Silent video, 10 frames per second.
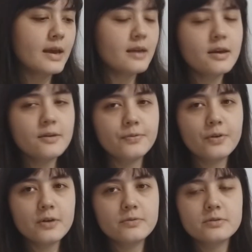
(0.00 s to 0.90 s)

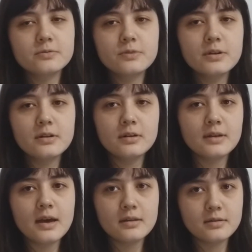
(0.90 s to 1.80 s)
1984 was written in
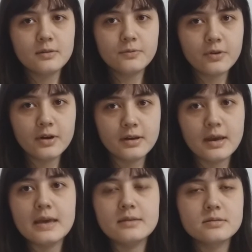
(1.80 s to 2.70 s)

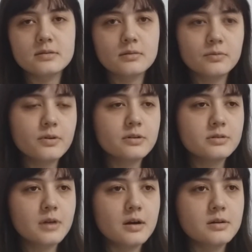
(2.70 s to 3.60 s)
1948, for
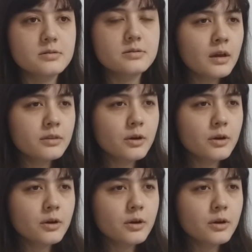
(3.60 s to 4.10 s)
starters.